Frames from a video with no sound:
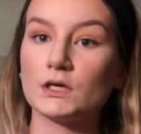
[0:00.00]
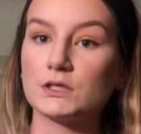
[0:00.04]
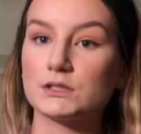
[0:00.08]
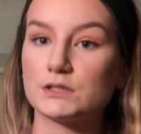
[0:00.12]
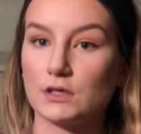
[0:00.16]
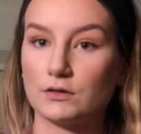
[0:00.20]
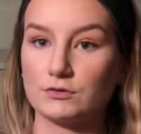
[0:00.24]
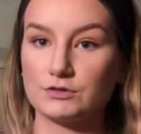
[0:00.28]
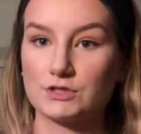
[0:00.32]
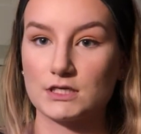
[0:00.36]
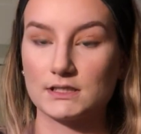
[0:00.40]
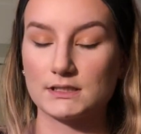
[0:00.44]

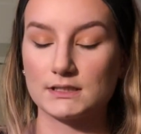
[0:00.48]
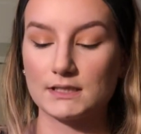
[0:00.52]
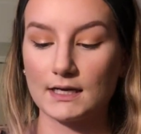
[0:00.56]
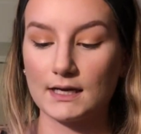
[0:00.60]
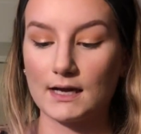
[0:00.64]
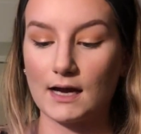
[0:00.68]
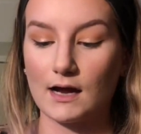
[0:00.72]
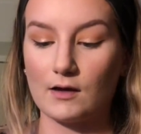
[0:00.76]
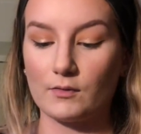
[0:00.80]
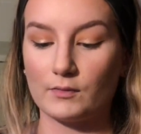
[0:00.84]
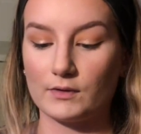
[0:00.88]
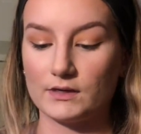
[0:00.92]
So just like
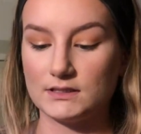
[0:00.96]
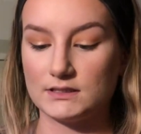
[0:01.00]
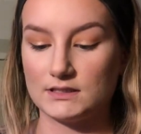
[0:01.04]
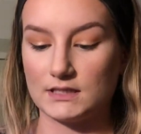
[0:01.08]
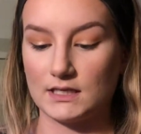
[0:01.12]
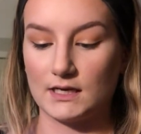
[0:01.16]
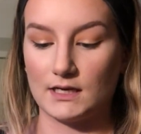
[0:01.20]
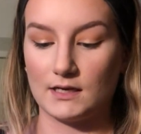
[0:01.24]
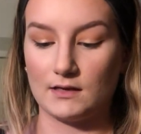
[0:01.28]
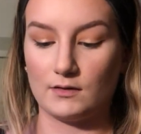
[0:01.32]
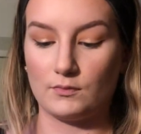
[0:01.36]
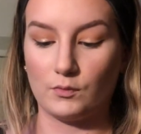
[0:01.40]
how we
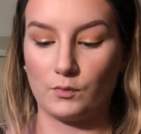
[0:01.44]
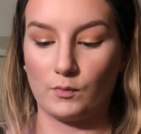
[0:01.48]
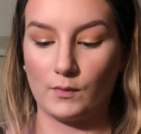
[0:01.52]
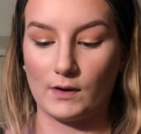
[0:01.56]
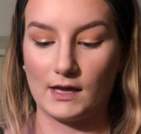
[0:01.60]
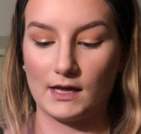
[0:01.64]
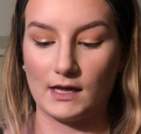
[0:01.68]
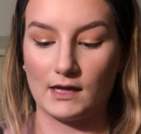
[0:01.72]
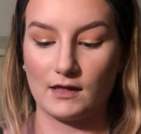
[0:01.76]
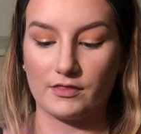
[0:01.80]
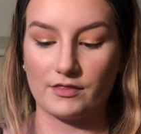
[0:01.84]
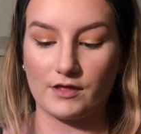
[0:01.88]
did
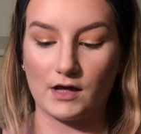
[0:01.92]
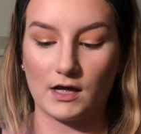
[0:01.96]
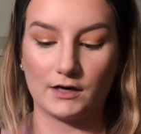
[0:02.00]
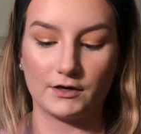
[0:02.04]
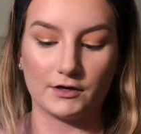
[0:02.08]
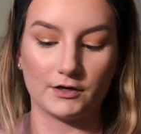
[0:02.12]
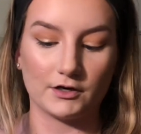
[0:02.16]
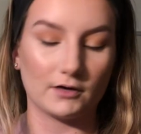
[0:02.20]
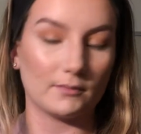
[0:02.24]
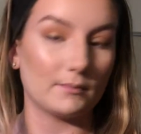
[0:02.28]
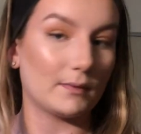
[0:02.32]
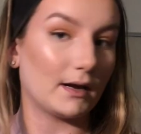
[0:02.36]
with
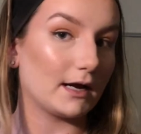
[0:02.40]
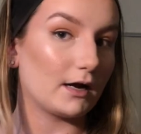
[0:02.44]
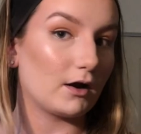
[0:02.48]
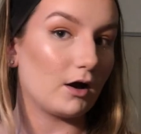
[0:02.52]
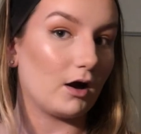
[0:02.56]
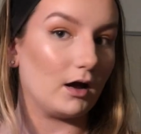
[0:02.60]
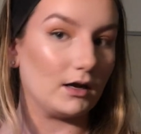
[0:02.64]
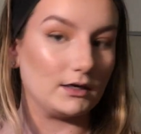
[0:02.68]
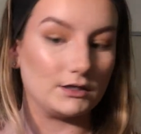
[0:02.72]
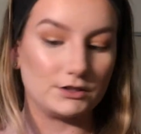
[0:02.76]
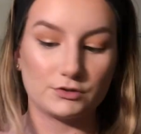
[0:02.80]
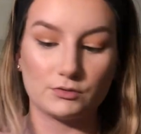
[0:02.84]
under my
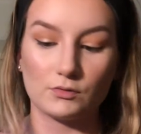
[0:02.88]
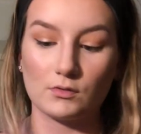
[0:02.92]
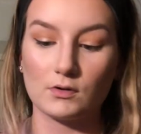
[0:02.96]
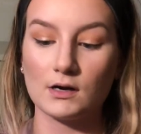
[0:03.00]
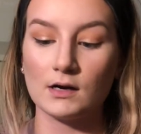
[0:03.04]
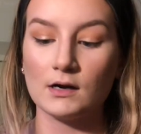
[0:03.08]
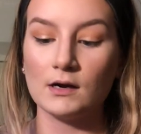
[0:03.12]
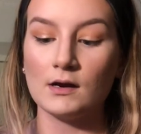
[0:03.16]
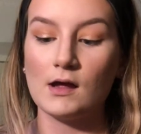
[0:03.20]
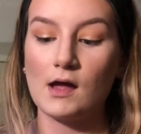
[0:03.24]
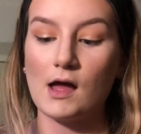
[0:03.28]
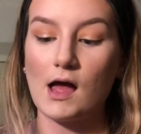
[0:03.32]

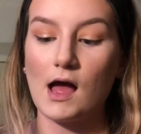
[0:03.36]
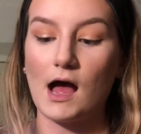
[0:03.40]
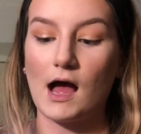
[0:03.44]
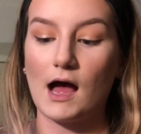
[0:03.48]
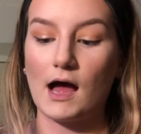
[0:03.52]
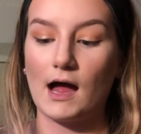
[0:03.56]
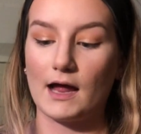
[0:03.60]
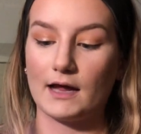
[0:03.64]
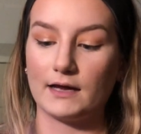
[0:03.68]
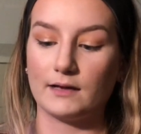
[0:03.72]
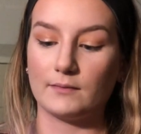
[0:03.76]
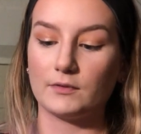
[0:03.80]
contour,
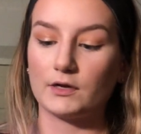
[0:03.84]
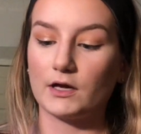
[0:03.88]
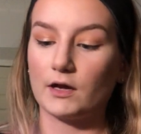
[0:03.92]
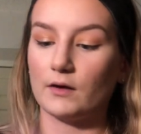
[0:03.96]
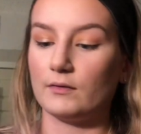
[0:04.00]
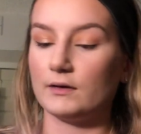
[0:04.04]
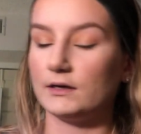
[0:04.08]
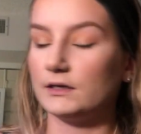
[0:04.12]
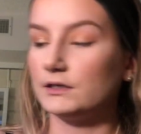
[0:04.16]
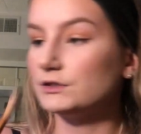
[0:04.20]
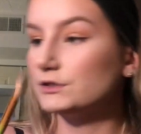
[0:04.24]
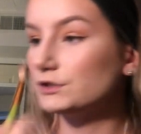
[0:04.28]
I am
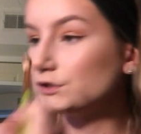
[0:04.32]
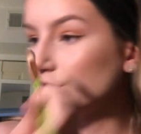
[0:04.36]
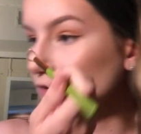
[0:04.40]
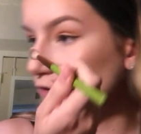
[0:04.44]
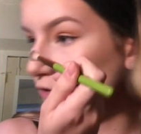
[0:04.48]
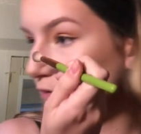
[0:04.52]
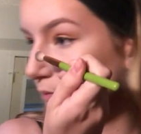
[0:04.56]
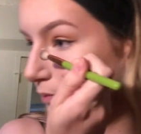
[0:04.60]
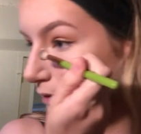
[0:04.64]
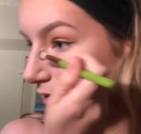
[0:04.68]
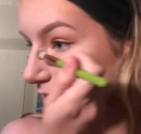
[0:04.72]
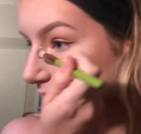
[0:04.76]
going
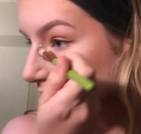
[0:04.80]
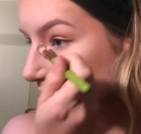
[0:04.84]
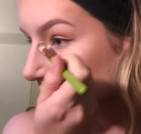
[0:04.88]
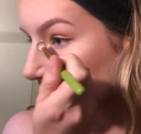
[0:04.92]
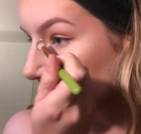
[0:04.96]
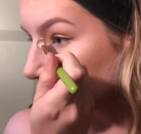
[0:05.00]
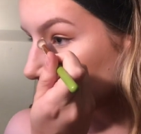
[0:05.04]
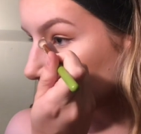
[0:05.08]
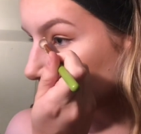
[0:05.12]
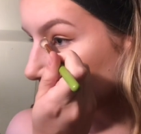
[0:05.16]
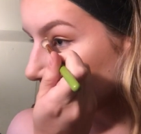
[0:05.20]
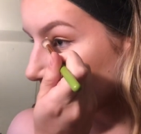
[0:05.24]
to put
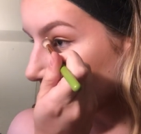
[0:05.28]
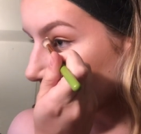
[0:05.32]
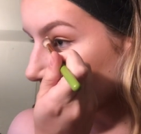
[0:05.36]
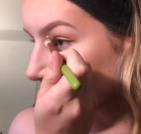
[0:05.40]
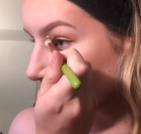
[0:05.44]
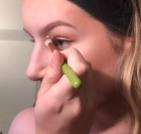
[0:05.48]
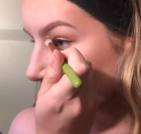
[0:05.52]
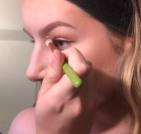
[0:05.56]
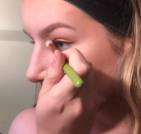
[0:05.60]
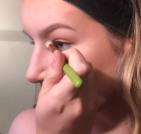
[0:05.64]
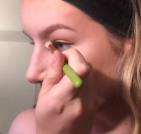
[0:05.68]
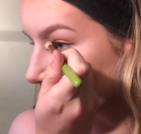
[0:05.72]
setting
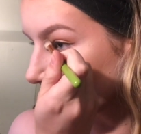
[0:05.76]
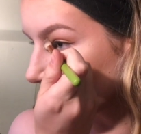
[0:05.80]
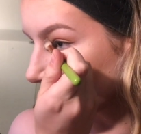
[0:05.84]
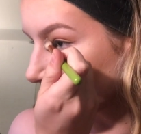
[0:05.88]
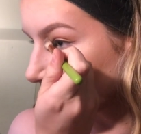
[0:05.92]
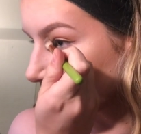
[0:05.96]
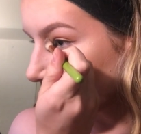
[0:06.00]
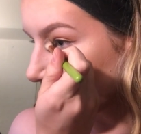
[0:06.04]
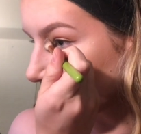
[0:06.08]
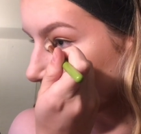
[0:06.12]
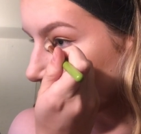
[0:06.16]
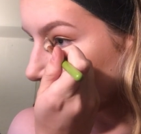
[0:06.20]
powder
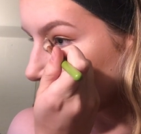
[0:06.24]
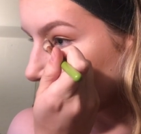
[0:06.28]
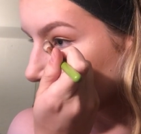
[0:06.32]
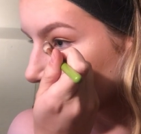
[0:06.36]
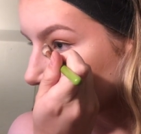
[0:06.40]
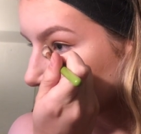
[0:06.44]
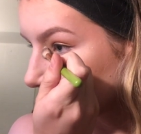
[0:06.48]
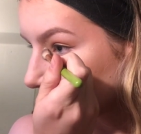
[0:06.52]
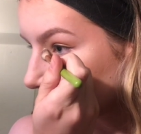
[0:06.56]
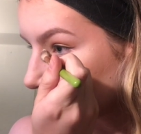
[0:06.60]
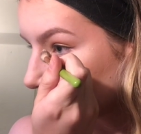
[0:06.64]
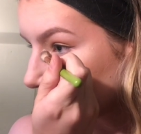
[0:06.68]

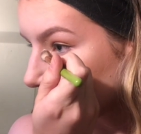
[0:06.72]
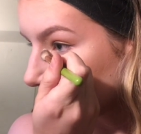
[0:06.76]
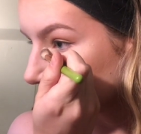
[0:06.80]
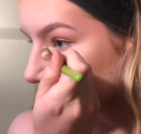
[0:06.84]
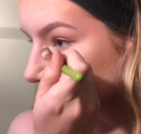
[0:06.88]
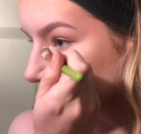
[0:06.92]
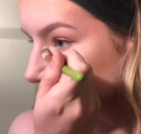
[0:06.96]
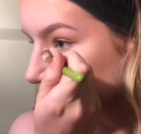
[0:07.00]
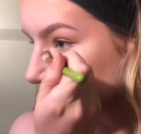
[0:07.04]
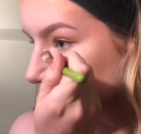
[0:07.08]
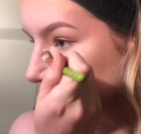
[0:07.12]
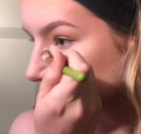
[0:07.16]
along the
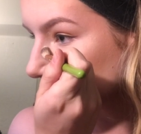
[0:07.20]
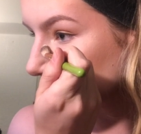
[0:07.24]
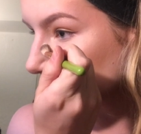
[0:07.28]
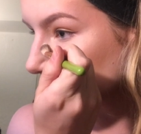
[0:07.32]
edges